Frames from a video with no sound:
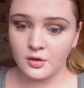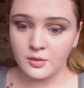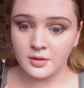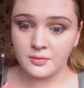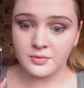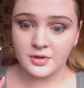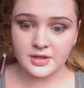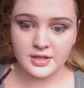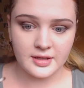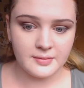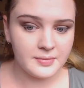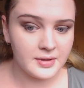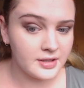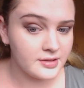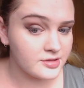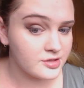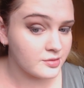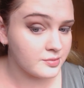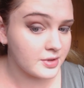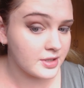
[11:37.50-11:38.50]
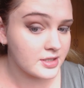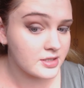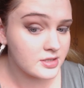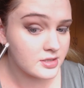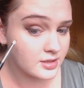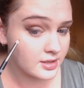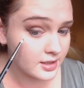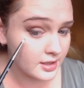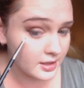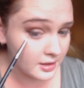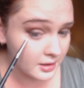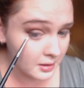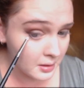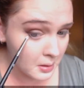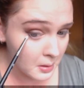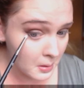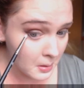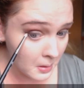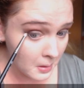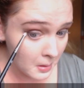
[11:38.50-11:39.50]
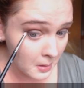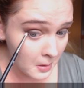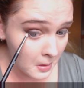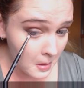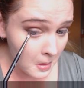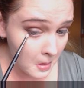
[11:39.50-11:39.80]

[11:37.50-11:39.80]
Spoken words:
going to go in with that pencil brush again,